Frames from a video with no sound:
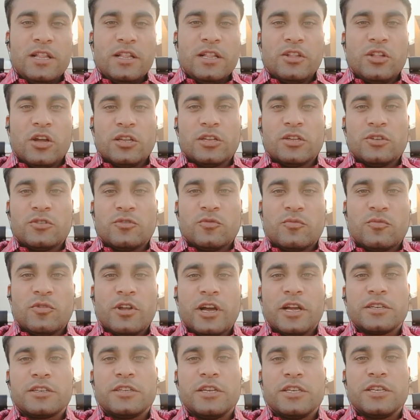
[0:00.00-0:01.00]
In order to
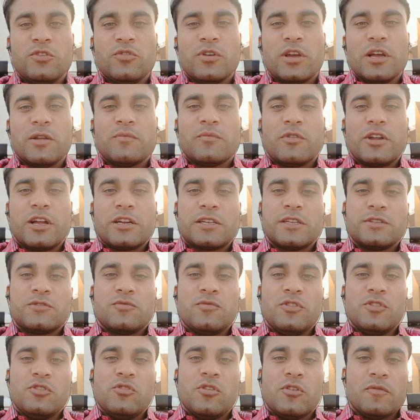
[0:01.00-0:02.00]
practice, you can practice
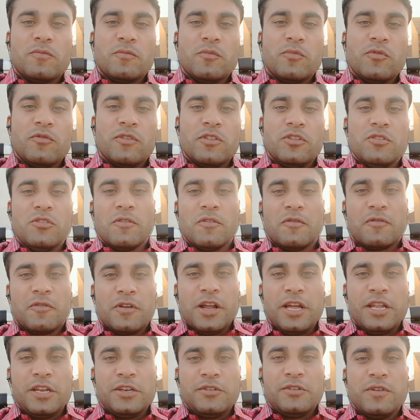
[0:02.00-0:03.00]
with your
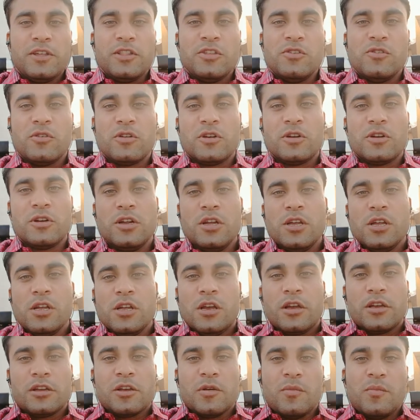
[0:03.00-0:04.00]
friend, with your
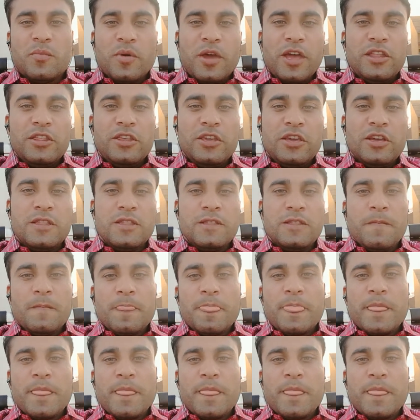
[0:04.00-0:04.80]
companion,